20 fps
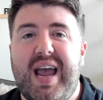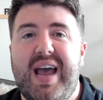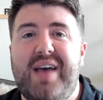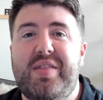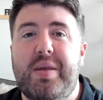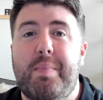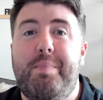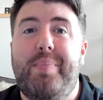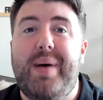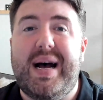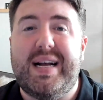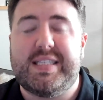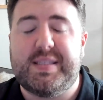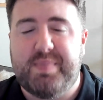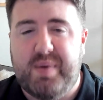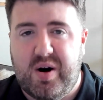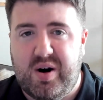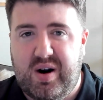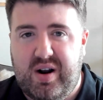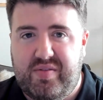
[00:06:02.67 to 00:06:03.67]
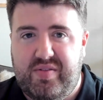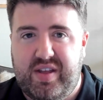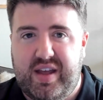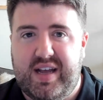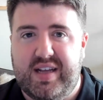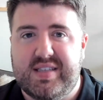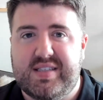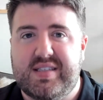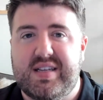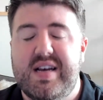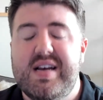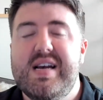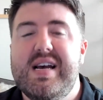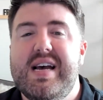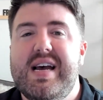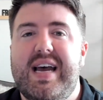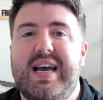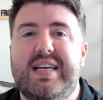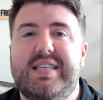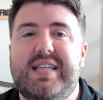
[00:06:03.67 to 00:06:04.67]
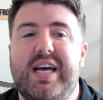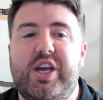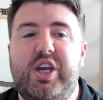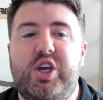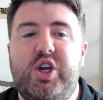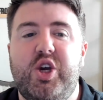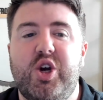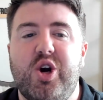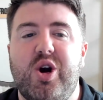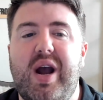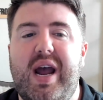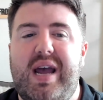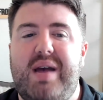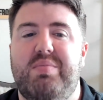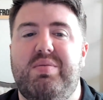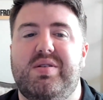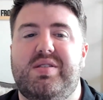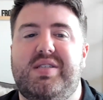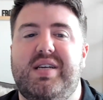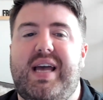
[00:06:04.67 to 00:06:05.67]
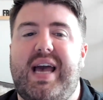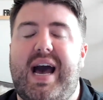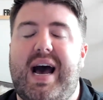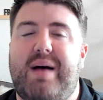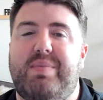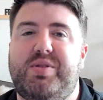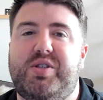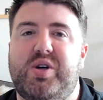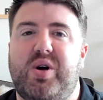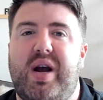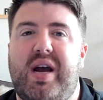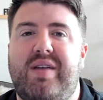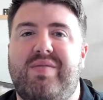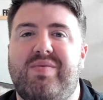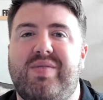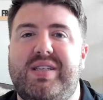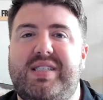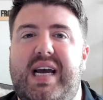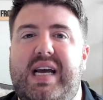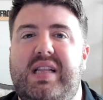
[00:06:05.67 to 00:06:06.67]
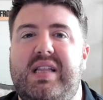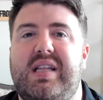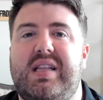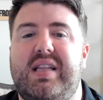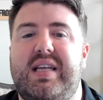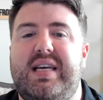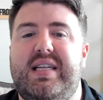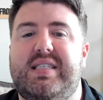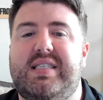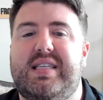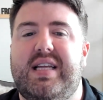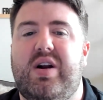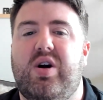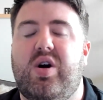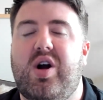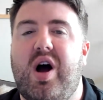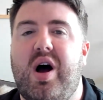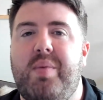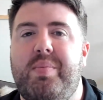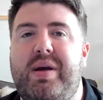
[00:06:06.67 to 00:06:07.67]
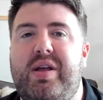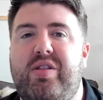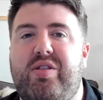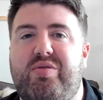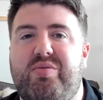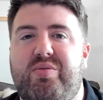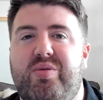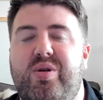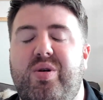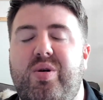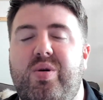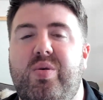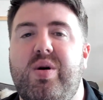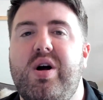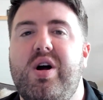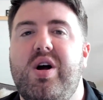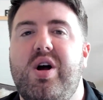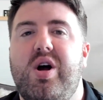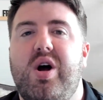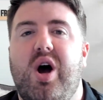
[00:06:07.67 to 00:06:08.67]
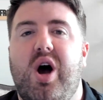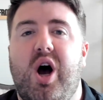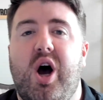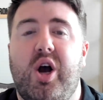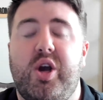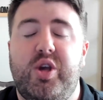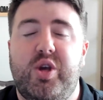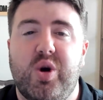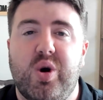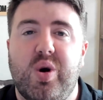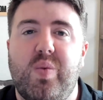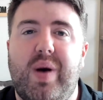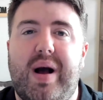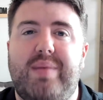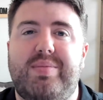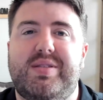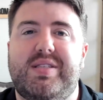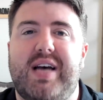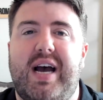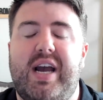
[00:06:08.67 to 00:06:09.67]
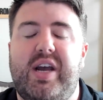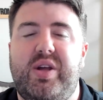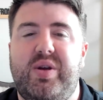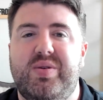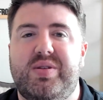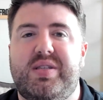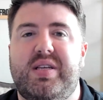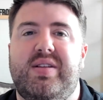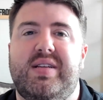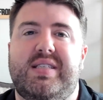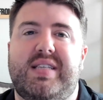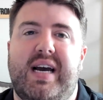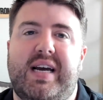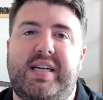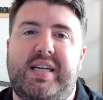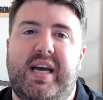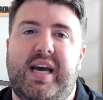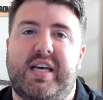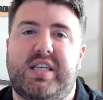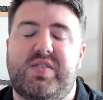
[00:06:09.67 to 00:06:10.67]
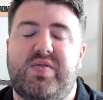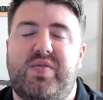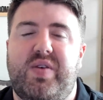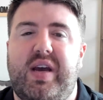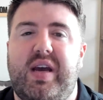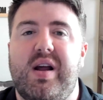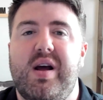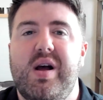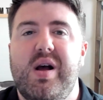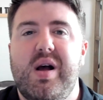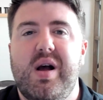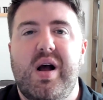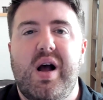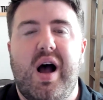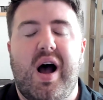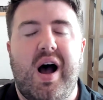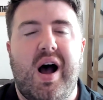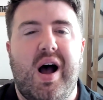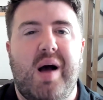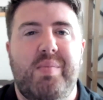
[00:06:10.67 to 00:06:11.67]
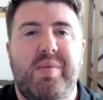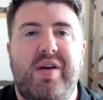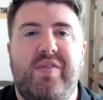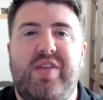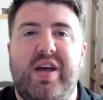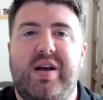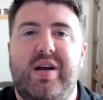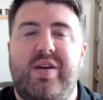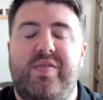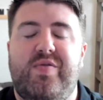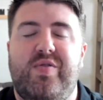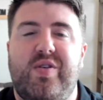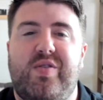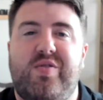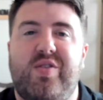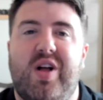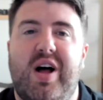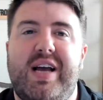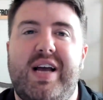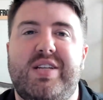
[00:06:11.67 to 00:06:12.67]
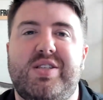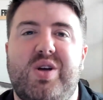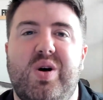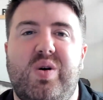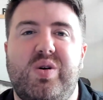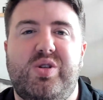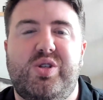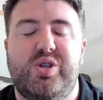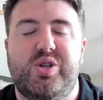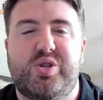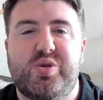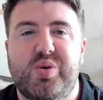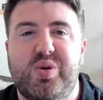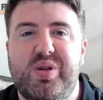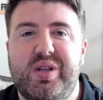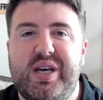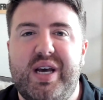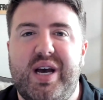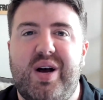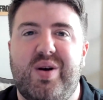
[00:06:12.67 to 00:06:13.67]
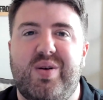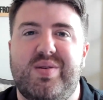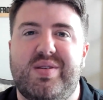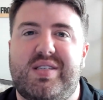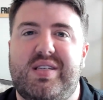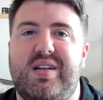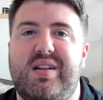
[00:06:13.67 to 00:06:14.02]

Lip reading: And the best part of this is that you're able to capture and retain the leads that are coming through your website using this IDX feed. If clients go to Trulia or